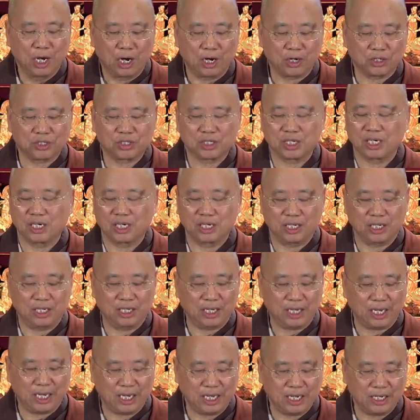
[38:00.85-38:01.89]

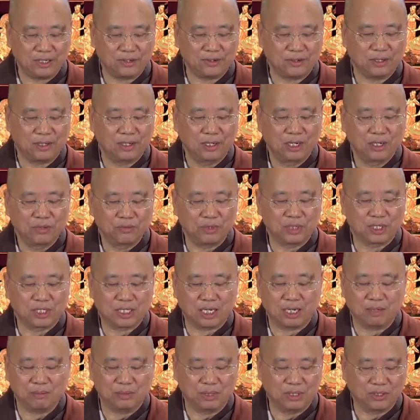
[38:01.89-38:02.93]
hostility, hate,
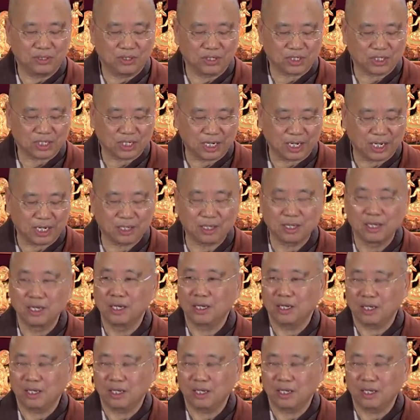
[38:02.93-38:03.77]
resentment, dislike,